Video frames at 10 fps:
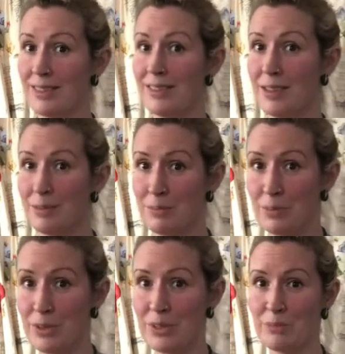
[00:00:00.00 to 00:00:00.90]
that
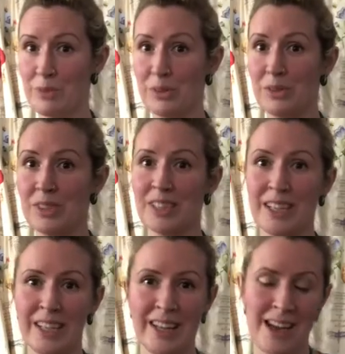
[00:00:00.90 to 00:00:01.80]
pushed and pulled
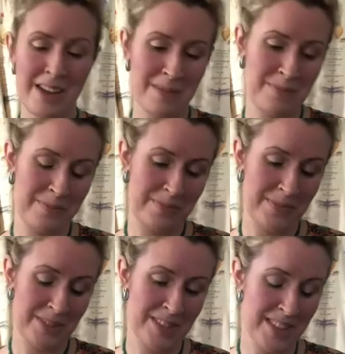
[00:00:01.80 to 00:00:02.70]

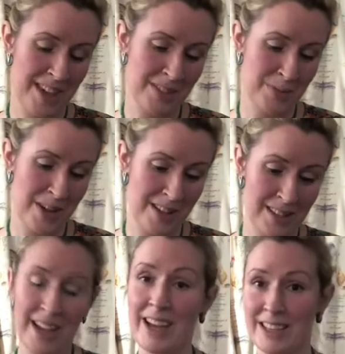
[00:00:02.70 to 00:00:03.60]
to that as well,
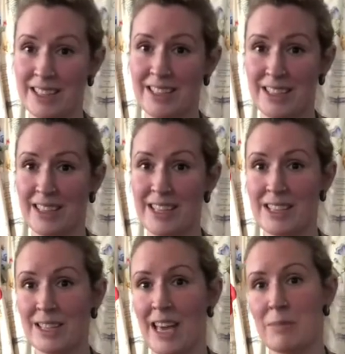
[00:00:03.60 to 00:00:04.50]
and
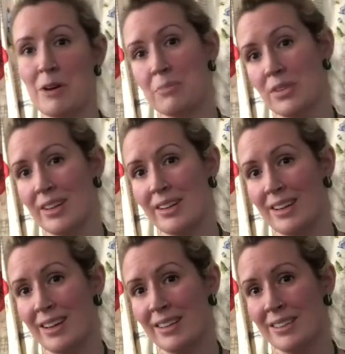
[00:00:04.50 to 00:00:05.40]
these came out
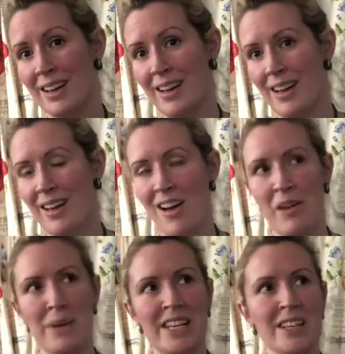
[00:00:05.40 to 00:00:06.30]
brilliantly. I
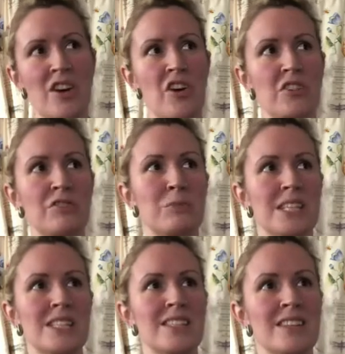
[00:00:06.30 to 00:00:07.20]
made a card for my
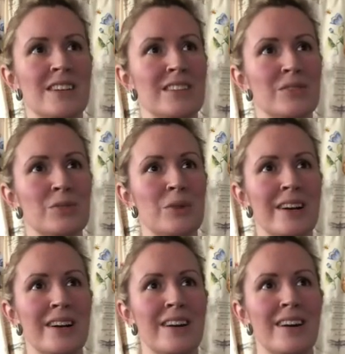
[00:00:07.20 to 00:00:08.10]
sister
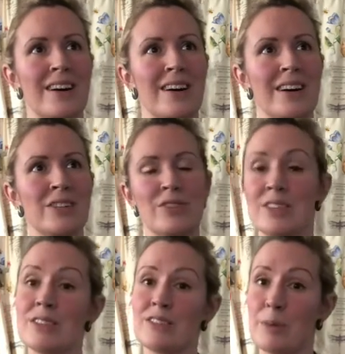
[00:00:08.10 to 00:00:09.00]
where I
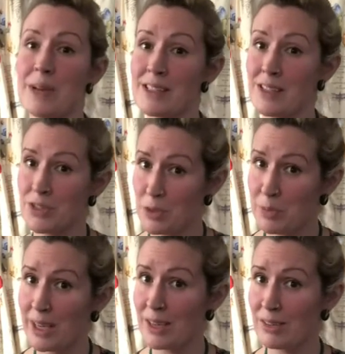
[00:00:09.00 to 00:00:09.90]
dressed her up as a
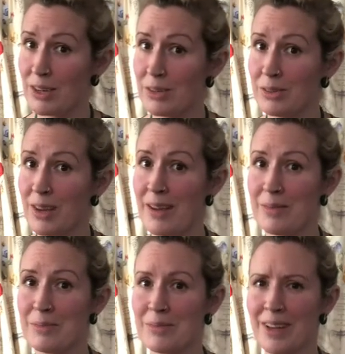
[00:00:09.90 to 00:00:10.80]
superhero.
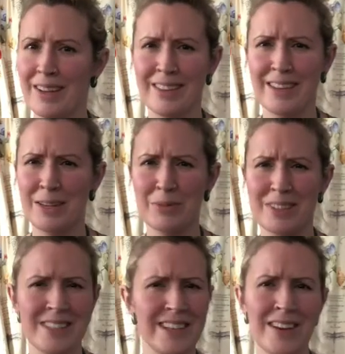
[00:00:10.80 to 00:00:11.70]
I think it
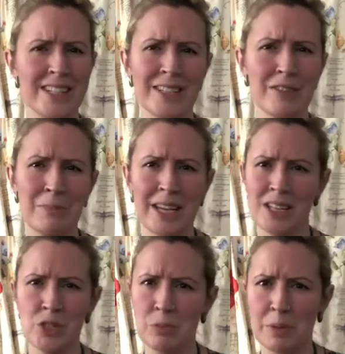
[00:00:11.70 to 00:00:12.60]
was the idea of being
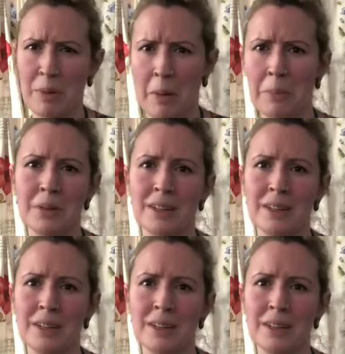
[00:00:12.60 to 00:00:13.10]
super mum,